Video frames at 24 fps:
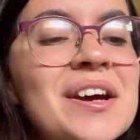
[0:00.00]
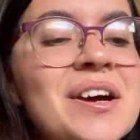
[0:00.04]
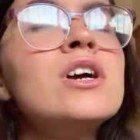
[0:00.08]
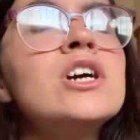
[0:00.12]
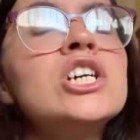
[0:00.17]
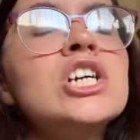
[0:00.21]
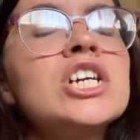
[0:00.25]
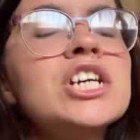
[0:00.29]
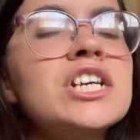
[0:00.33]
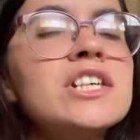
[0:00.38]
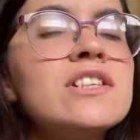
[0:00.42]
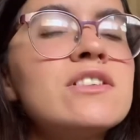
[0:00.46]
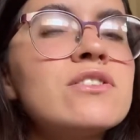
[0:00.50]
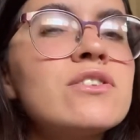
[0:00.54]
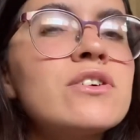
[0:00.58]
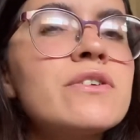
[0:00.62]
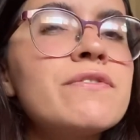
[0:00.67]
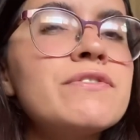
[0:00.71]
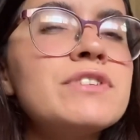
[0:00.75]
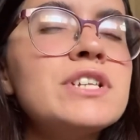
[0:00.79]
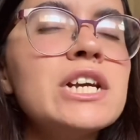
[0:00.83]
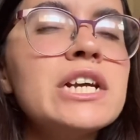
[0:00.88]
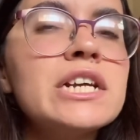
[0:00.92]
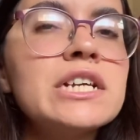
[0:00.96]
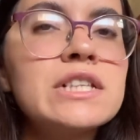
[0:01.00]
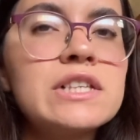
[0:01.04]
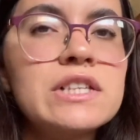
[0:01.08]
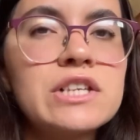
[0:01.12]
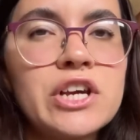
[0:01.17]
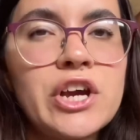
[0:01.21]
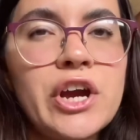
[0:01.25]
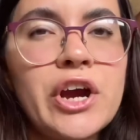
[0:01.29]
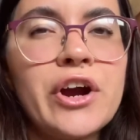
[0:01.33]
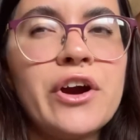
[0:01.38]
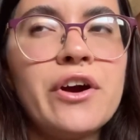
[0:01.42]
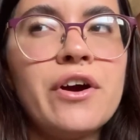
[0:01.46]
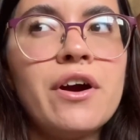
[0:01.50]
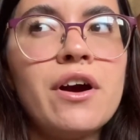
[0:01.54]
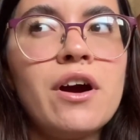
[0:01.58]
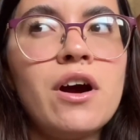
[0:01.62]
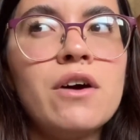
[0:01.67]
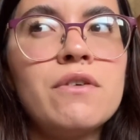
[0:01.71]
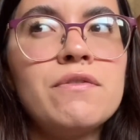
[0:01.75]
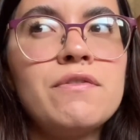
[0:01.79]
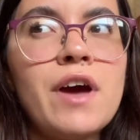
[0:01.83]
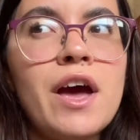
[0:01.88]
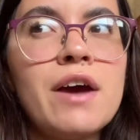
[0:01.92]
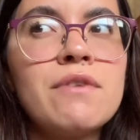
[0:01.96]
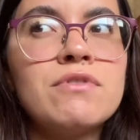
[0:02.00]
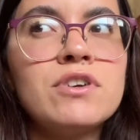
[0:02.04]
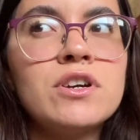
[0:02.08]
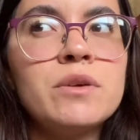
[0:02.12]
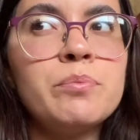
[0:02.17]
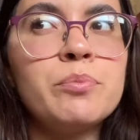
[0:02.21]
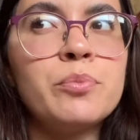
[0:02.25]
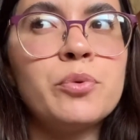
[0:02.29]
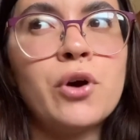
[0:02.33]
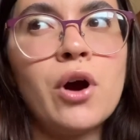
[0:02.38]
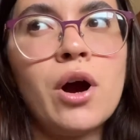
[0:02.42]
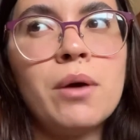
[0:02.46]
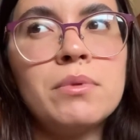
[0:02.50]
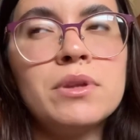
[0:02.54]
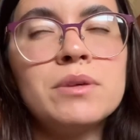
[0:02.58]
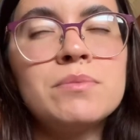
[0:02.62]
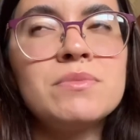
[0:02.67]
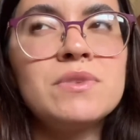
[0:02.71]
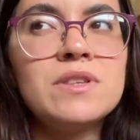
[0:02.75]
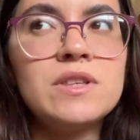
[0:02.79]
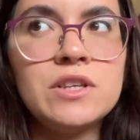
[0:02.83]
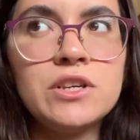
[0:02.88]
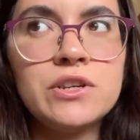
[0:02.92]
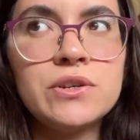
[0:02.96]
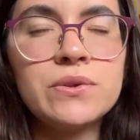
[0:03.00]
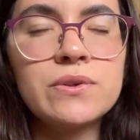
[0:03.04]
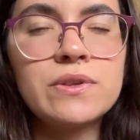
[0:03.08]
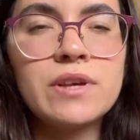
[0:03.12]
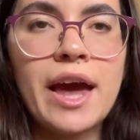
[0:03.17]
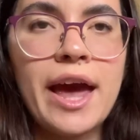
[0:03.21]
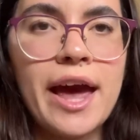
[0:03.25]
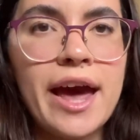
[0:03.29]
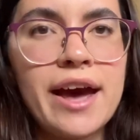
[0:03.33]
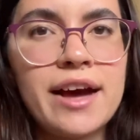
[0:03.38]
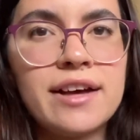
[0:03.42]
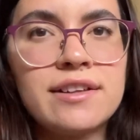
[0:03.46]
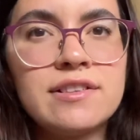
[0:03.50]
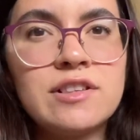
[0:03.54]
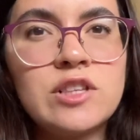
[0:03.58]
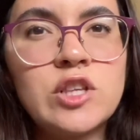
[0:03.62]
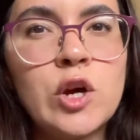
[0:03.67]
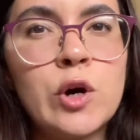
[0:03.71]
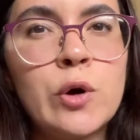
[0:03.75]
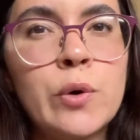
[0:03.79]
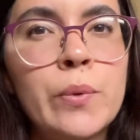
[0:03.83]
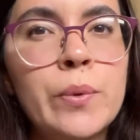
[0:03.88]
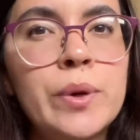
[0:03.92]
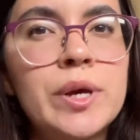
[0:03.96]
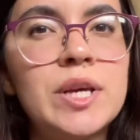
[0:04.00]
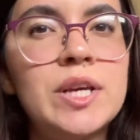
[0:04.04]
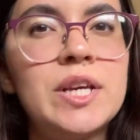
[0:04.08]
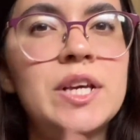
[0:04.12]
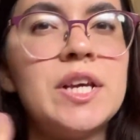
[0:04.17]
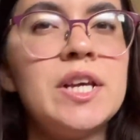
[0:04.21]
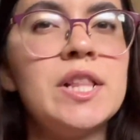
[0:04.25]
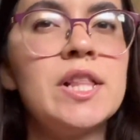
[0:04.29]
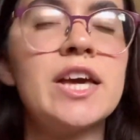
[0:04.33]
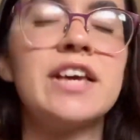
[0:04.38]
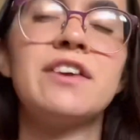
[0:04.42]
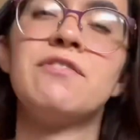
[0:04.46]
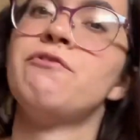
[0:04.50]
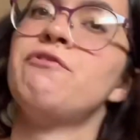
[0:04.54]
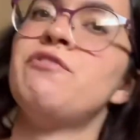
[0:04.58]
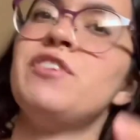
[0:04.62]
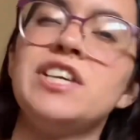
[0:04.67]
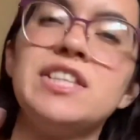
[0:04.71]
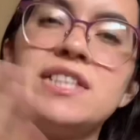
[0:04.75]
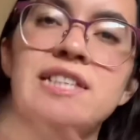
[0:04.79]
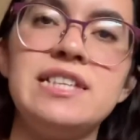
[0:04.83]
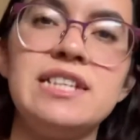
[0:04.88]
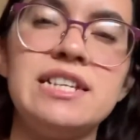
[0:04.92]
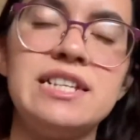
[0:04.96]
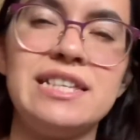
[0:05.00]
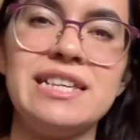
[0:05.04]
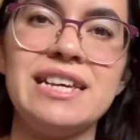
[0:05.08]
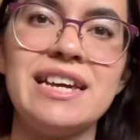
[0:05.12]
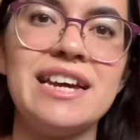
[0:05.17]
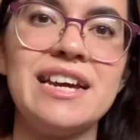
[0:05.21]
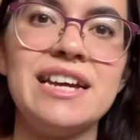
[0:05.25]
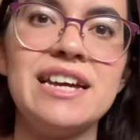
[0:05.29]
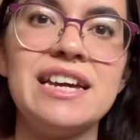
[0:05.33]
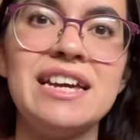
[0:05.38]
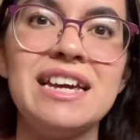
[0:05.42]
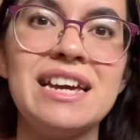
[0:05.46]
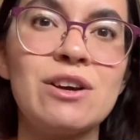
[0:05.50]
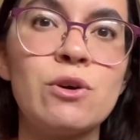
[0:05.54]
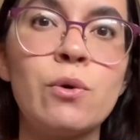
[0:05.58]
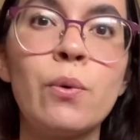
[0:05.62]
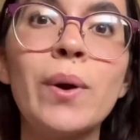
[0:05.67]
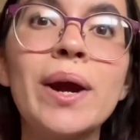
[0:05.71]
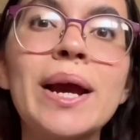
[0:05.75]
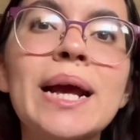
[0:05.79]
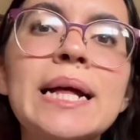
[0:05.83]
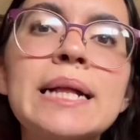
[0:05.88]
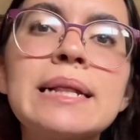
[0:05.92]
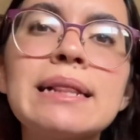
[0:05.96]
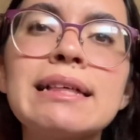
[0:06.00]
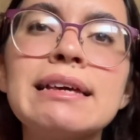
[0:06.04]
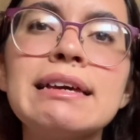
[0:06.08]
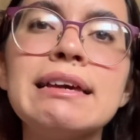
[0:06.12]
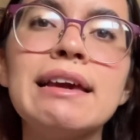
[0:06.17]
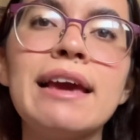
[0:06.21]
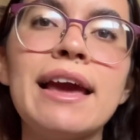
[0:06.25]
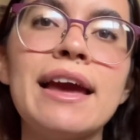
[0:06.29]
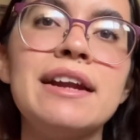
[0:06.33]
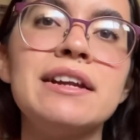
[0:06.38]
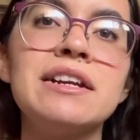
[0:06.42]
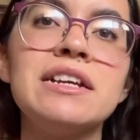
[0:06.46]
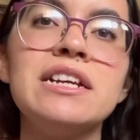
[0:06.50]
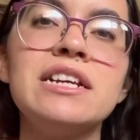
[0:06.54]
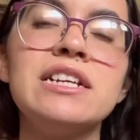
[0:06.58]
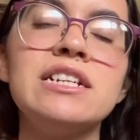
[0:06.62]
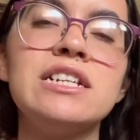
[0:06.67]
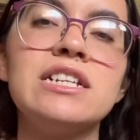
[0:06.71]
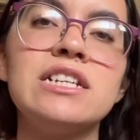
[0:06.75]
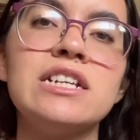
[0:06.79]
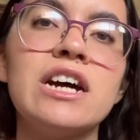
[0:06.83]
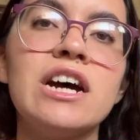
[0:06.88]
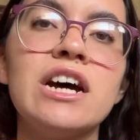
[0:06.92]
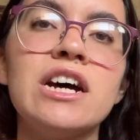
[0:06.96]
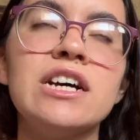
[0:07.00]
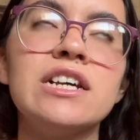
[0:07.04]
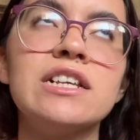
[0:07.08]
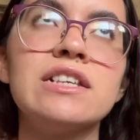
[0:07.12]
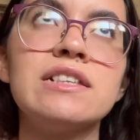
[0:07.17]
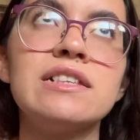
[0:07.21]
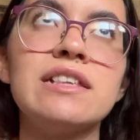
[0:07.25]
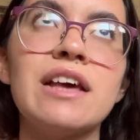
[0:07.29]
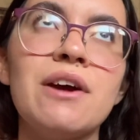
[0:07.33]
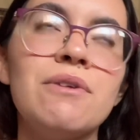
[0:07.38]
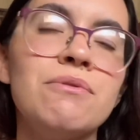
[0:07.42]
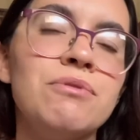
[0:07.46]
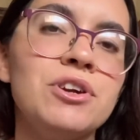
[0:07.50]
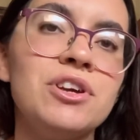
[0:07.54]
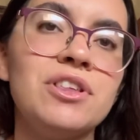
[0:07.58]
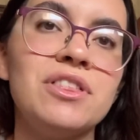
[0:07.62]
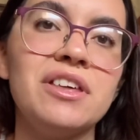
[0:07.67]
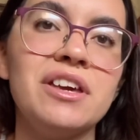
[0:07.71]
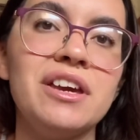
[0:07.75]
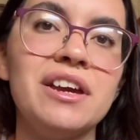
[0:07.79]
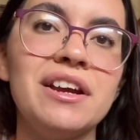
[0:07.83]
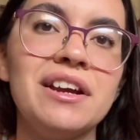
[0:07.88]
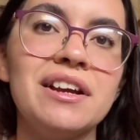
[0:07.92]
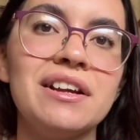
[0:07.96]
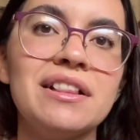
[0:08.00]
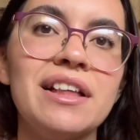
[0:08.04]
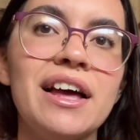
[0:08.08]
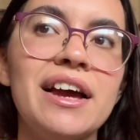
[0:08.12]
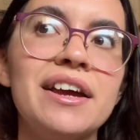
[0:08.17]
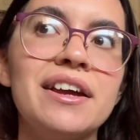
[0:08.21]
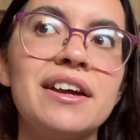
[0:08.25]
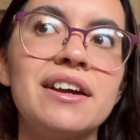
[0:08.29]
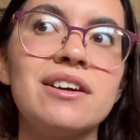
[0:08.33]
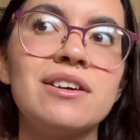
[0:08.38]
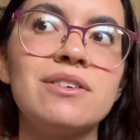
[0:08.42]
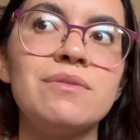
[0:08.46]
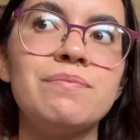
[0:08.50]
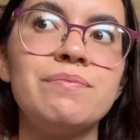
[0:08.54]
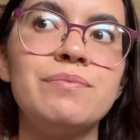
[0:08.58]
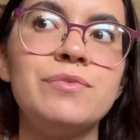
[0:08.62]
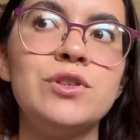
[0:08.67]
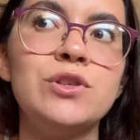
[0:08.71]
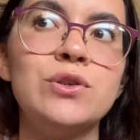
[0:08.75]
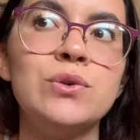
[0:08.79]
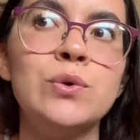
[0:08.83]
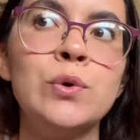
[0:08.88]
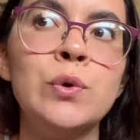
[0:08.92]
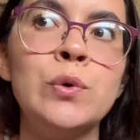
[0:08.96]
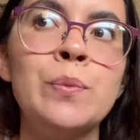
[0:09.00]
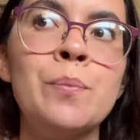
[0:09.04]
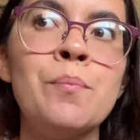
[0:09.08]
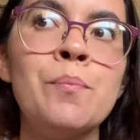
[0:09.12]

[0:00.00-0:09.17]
He sort of takes care of every problem Zeus has, so he like fixes it quickly, and he does everything like to